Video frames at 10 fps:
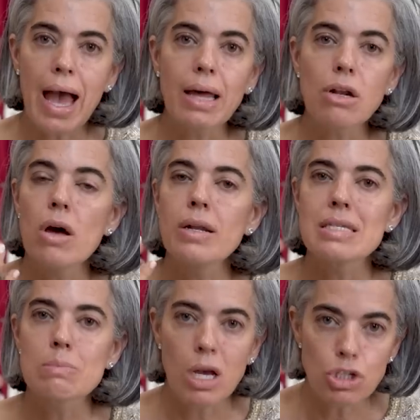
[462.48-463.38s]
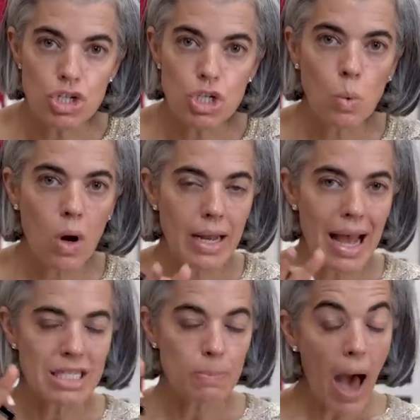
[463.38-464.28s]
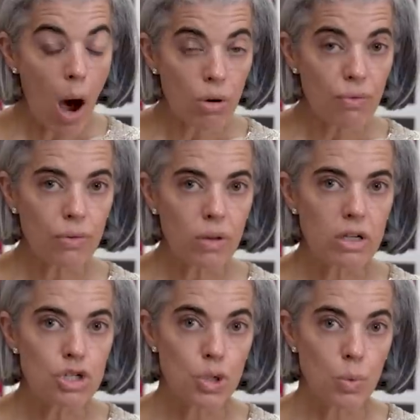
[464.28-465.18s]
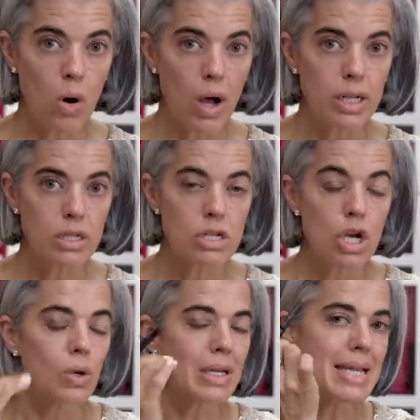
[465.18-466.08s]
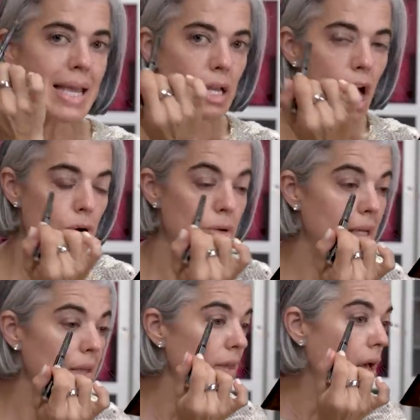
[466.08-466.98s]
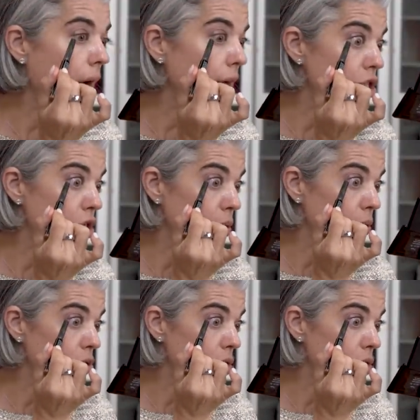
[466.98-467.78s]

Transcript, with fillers: add on as much as you want, as powerful as you want. You can take it underneath the eye too,